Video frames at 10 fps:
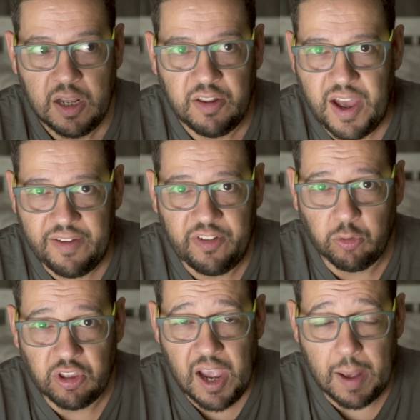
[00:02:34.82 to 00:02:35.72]
And that
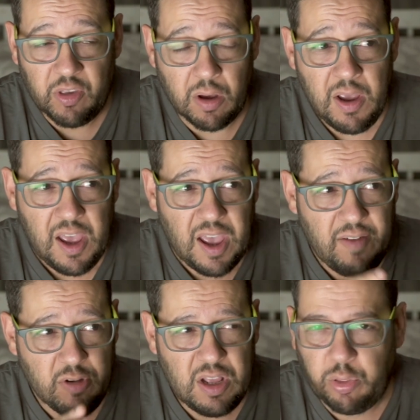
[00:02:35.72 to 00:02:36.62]
fills the gap. So
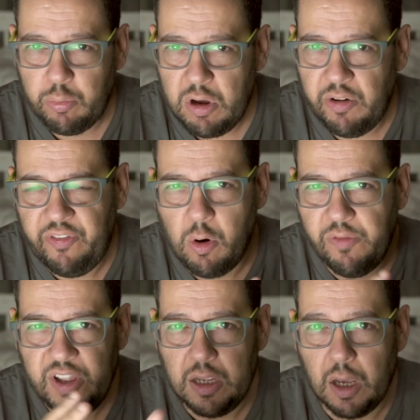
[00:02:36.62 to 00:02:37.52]
every three or
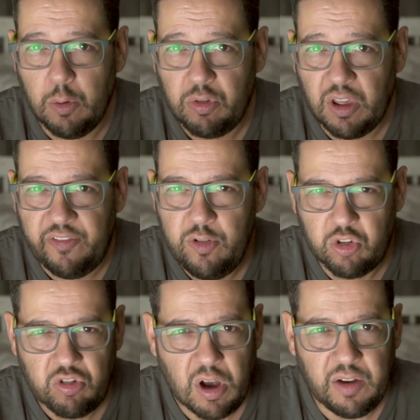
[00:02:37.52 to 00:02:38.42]
four videos, if
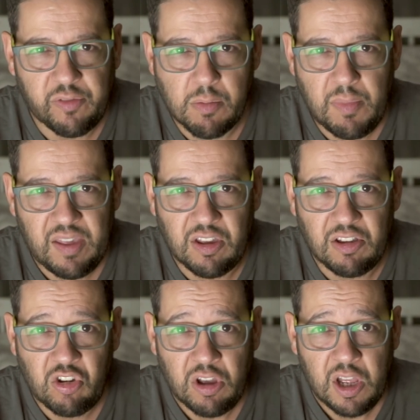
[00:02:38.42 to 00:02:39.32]
you're struggling for a
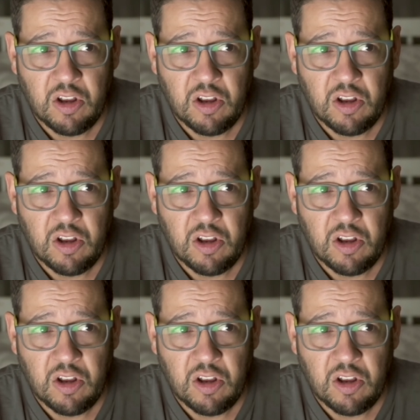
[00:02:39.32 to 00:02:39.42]
message,